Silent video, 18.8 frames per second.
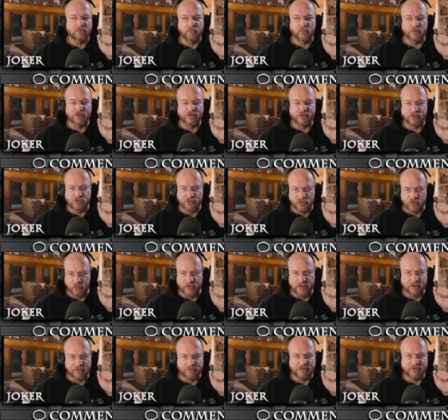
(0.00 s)
was
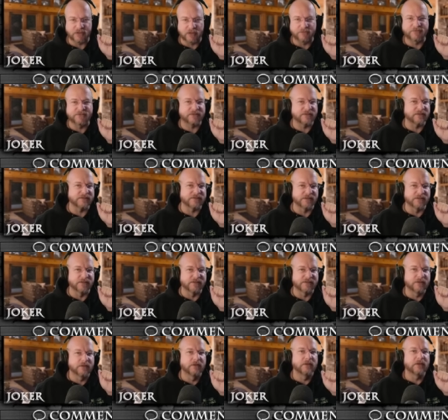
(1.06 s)
doing
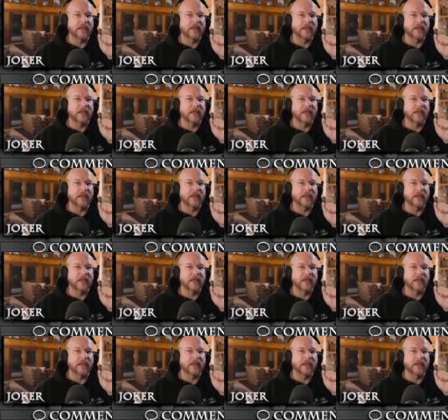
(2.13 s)
substances